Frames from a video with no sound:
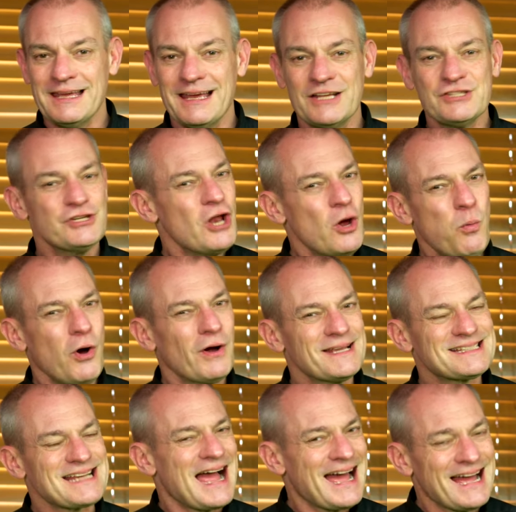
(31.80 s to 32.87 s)
And you know what?
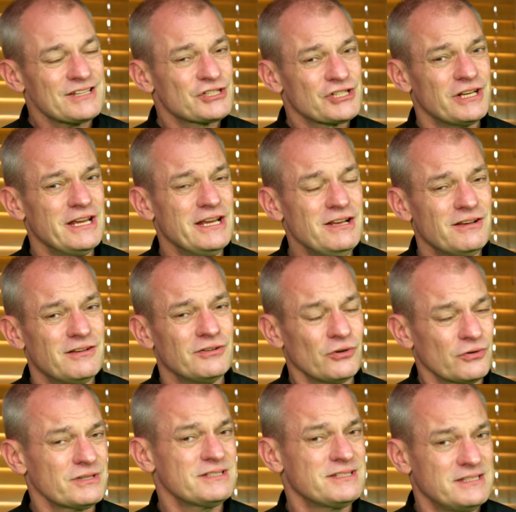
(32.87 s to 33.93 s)
It's actually
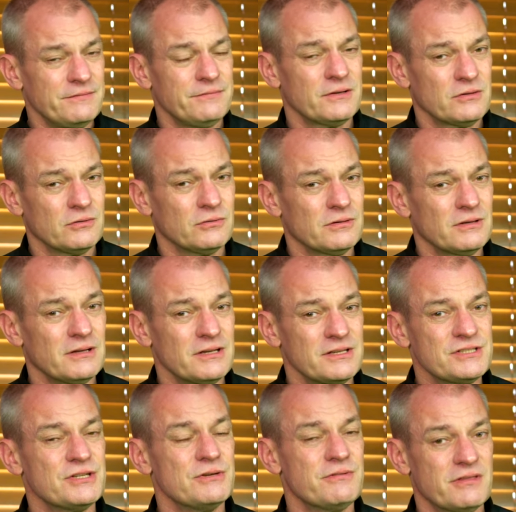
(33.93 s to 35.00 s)
not as difficult
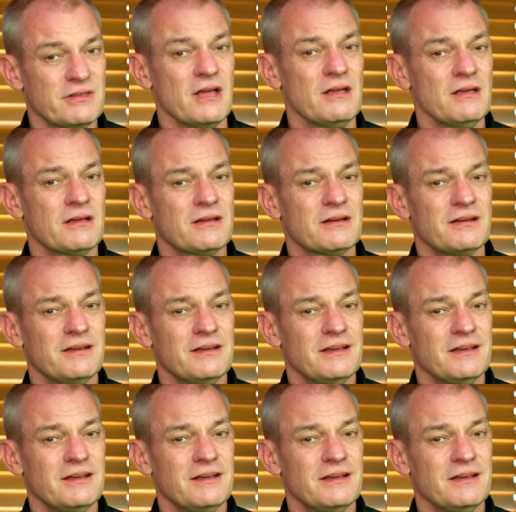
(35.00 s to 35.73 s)
as you think.